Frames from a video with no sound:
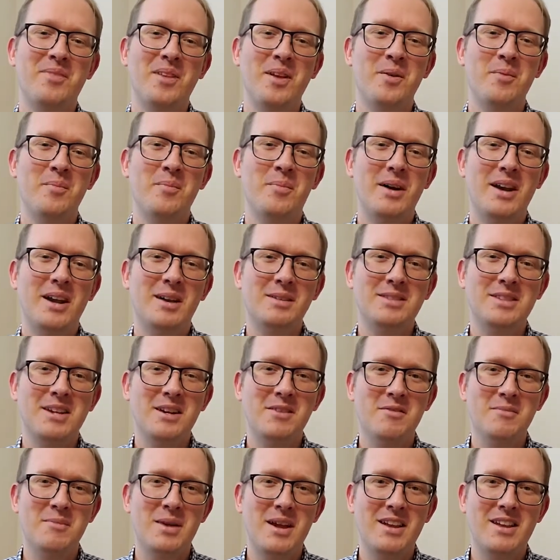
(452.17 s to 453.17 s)
But I was there
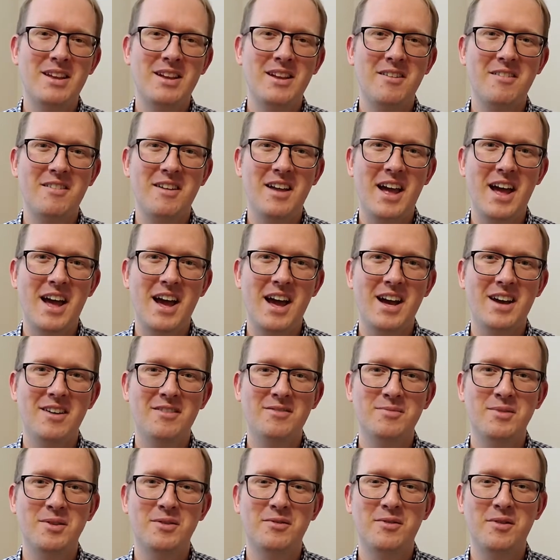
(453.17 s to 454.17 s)
for about a year and a
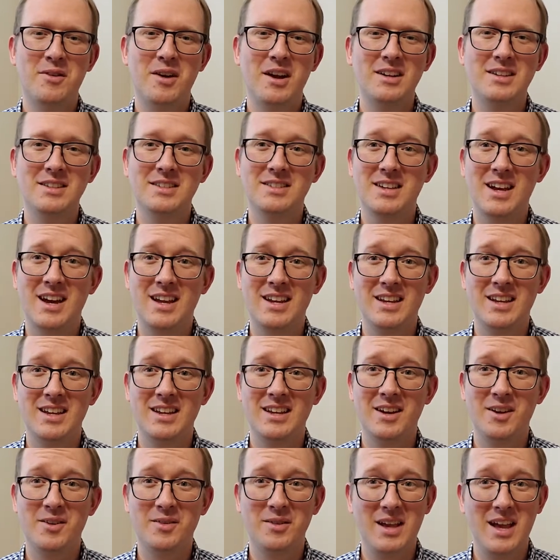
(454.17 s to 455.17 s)
half before I
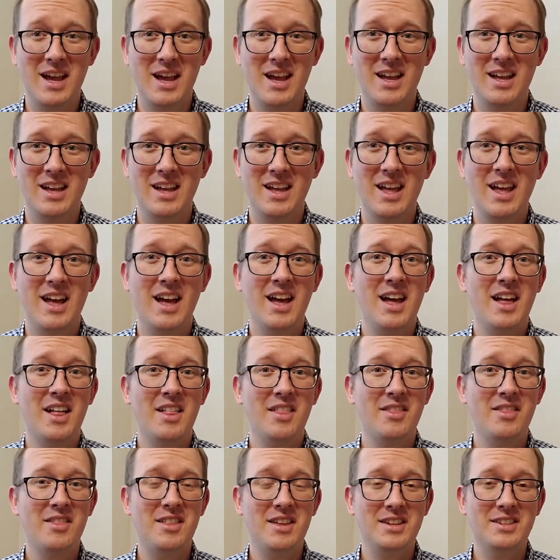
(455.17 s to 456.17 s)
decided, okay,
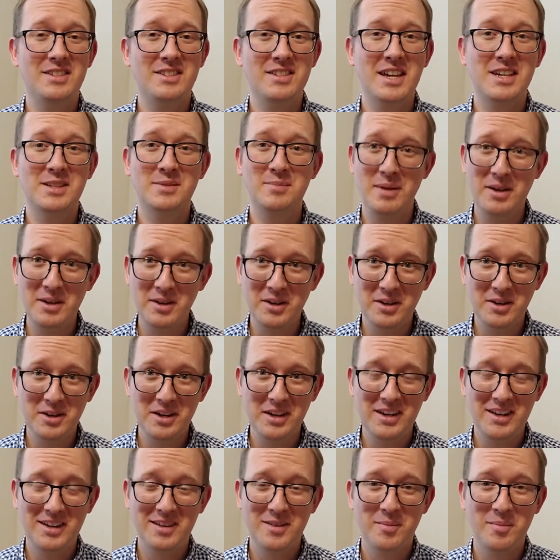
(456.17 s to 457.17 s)
this has been
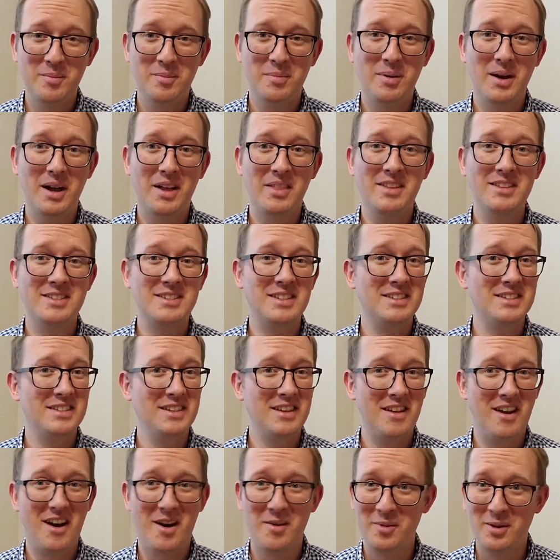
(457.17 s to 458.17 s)
good, but this is
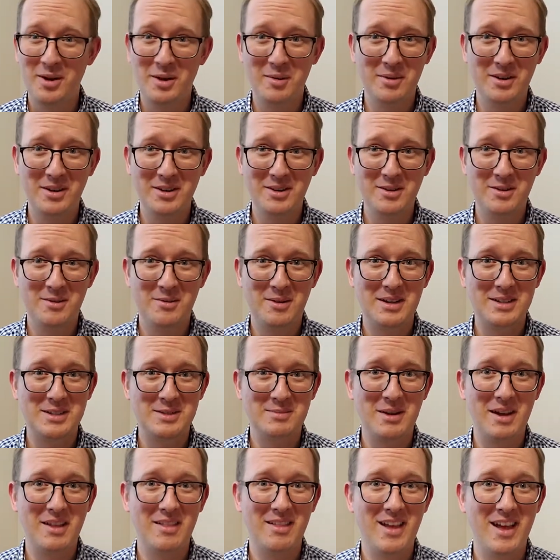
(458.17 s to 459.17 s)
not what I want to do the rest of
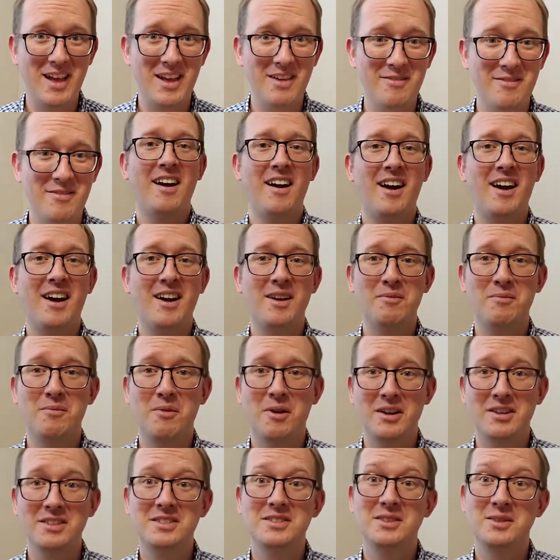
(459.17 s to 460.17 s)
my life. I
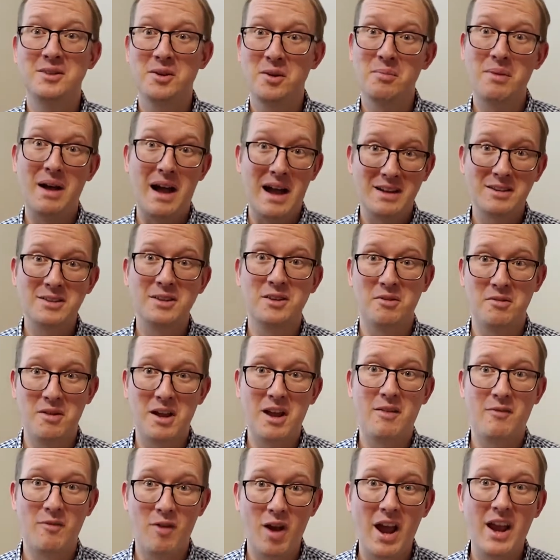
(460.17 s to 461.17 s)
want to go back to
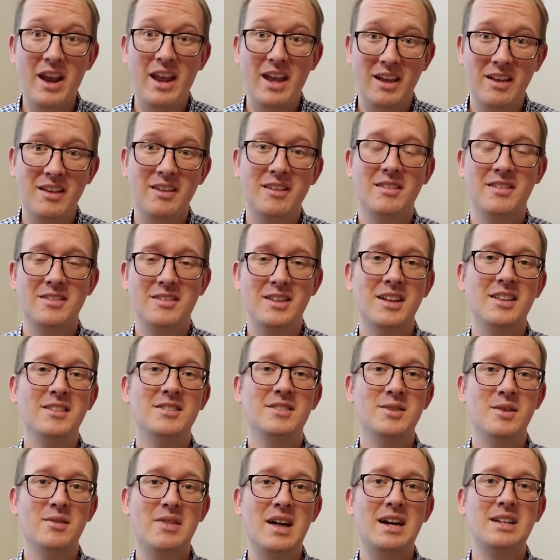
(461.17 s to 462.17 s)
creative writing. And
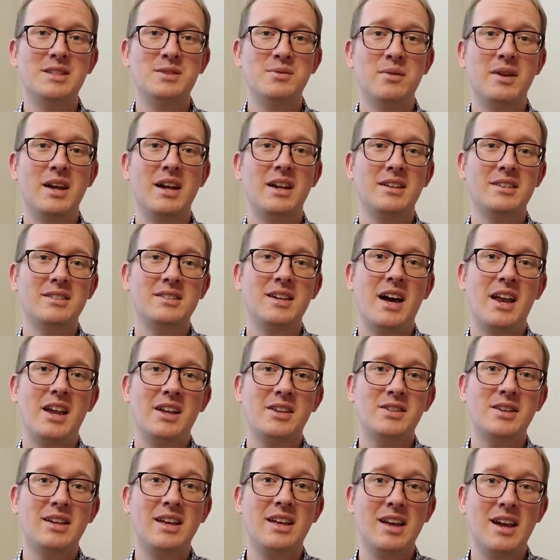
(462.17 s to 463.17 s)
so that's when I decided
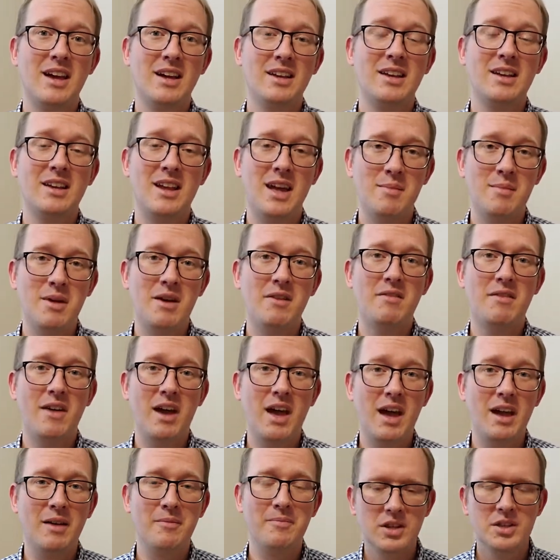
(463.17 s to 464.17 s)
to get an
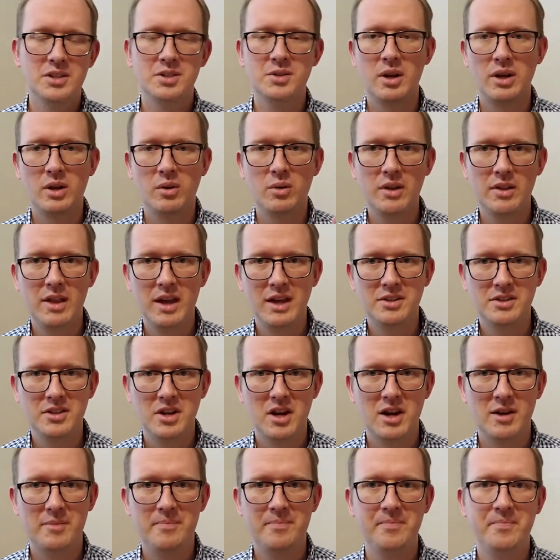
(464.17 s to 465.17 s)
MFA. So I quit that
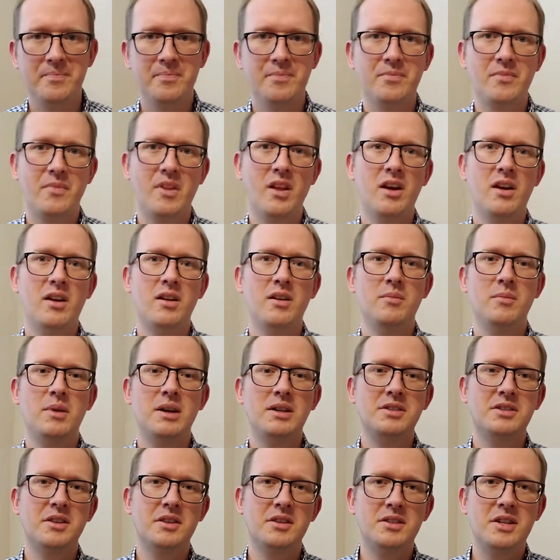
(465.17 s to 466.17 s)
job. I
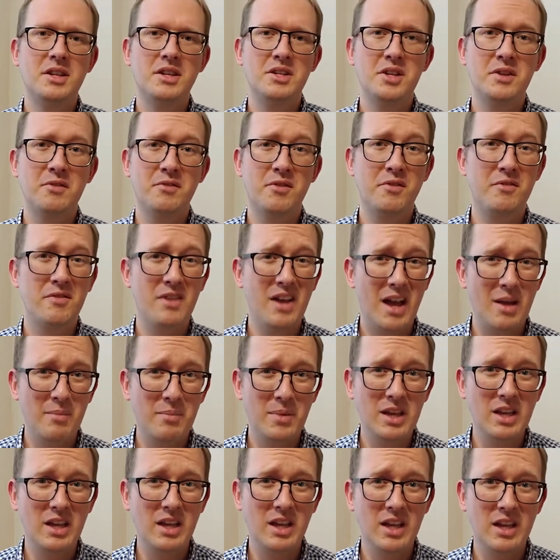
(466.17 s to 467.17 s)
started teaching for
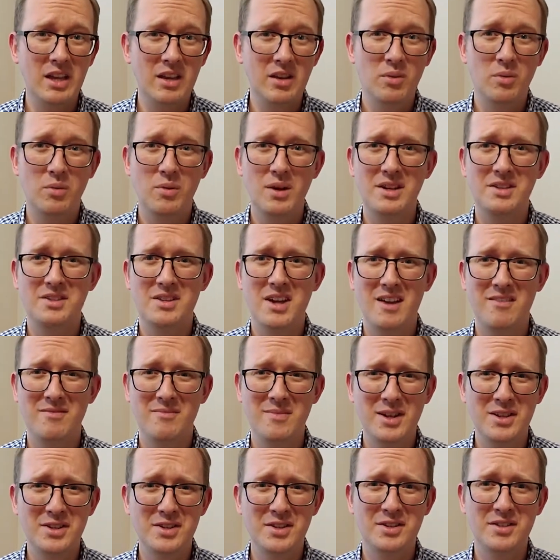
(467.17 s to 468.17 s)
VIP Kid, which I've
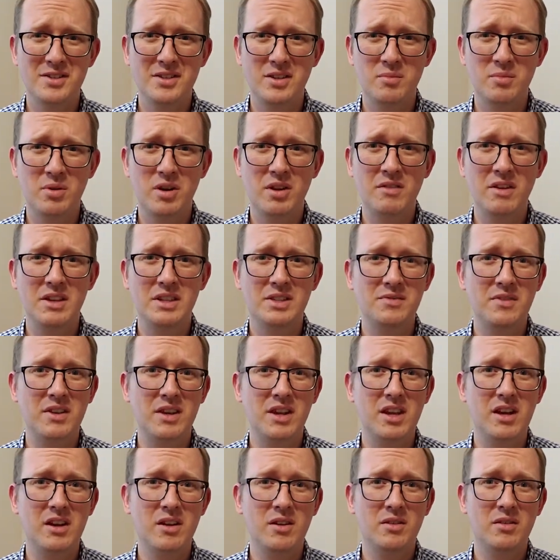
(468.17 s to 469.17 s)
mentioned in a previous
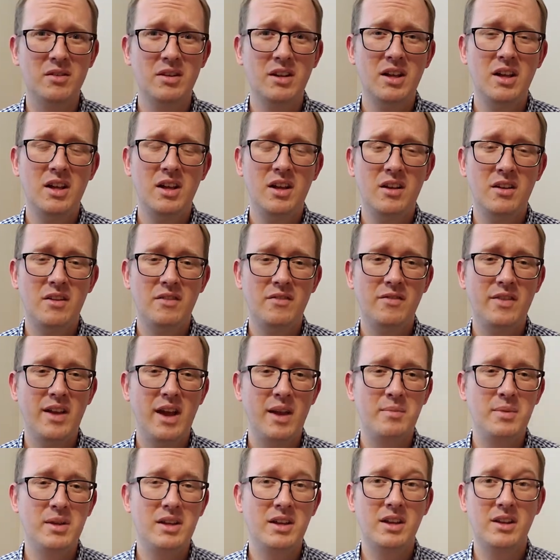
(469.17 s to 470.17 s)
video.
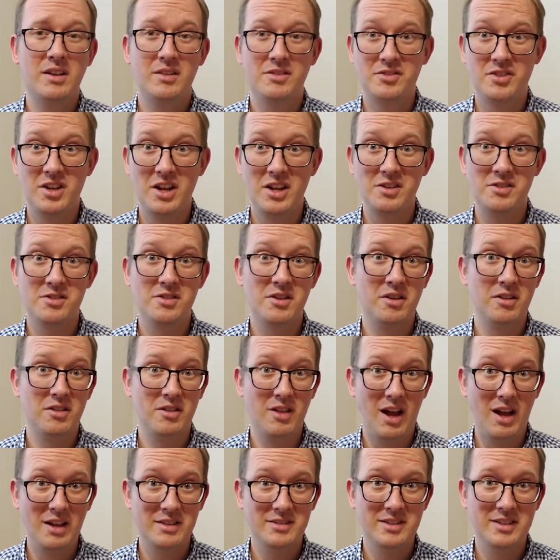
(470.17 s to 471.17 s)
VIP Kid has changed a
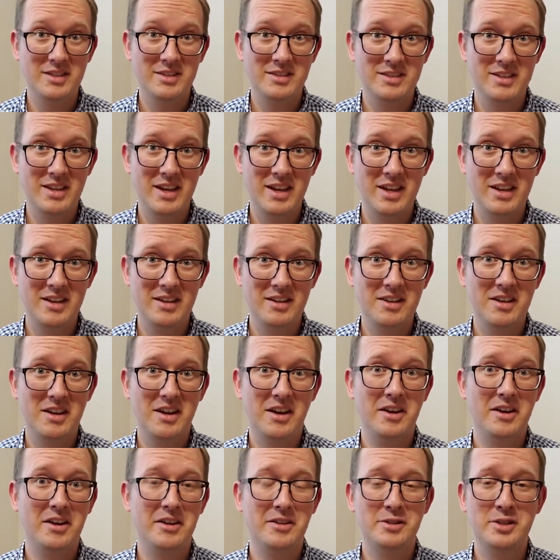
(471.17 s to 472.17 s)
lot since then.
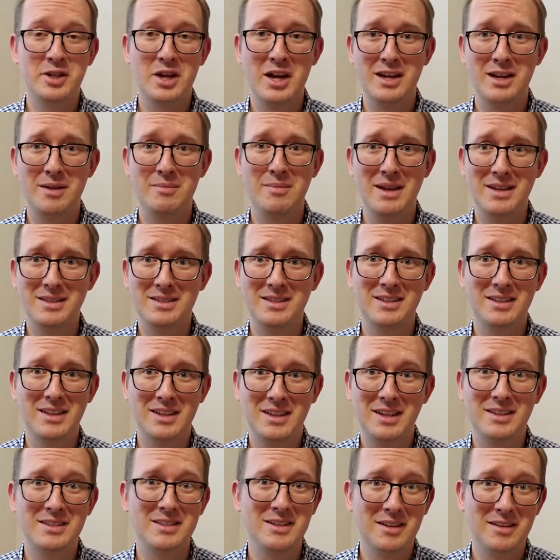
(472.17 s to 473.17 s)
China basically
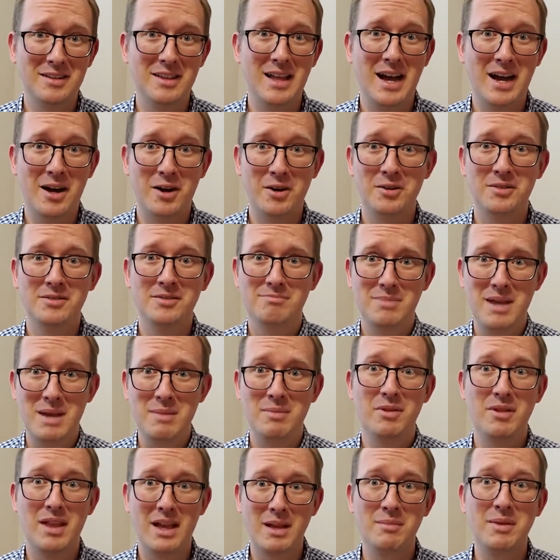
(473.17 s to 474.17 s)
doesn't allow
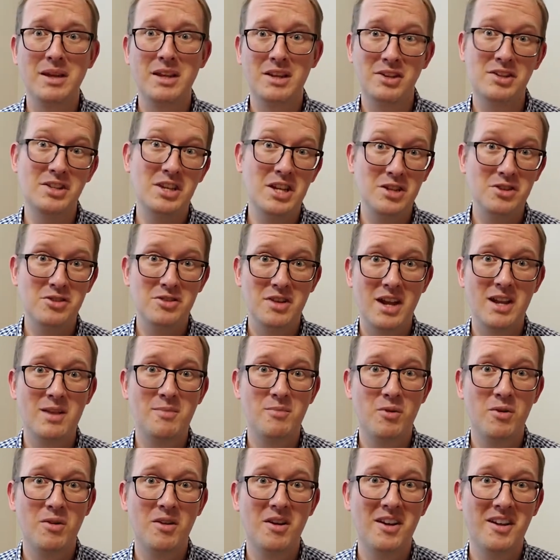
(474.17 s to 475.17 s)
people like me to teach
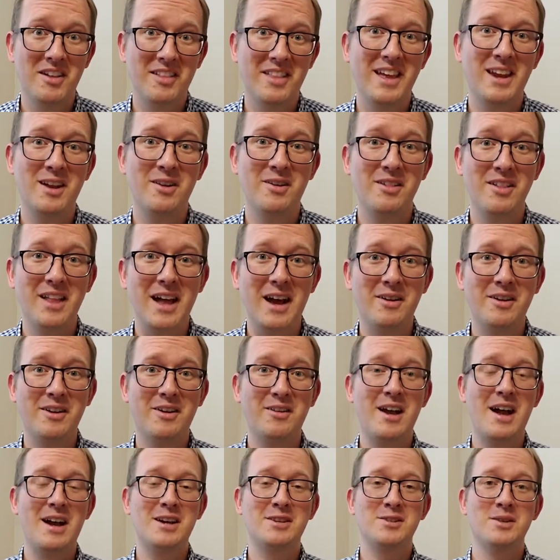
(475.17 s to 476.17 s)
anymore. They don't allow
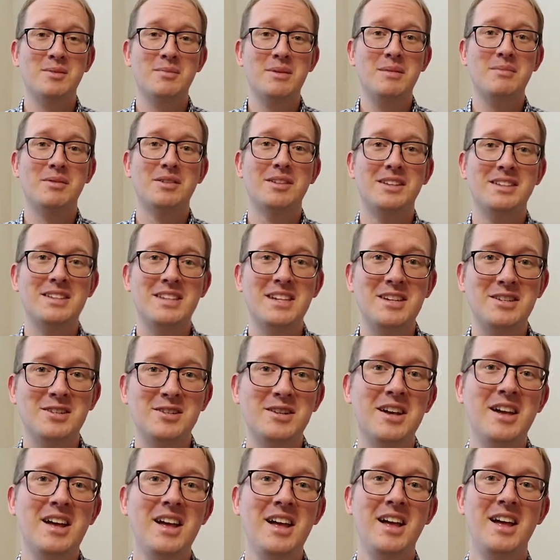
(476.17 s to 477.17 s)
international people to teach
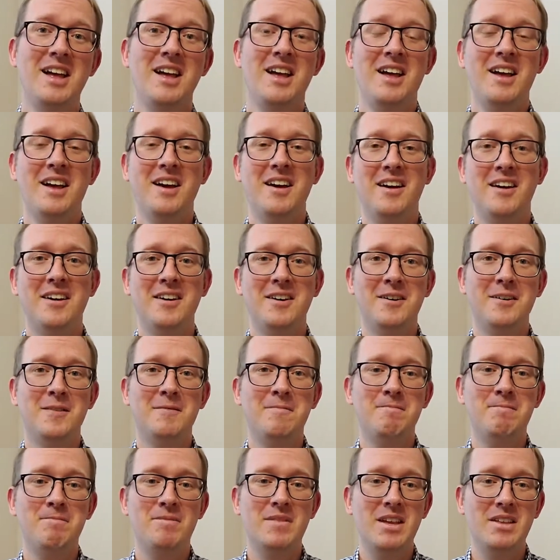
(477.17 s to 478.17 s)

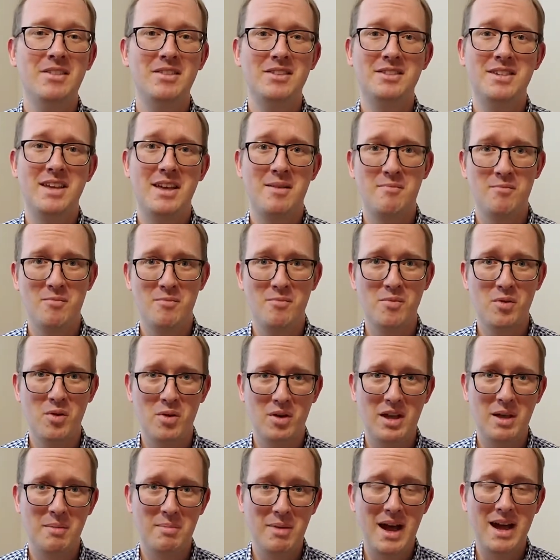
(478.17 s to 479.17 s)
in the same
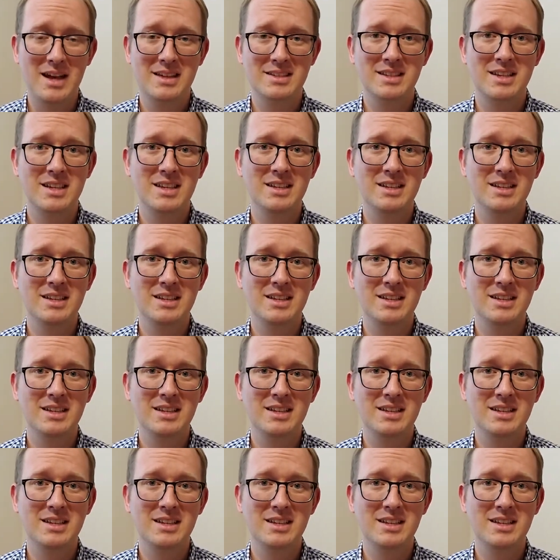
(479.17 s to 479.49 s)
capacity.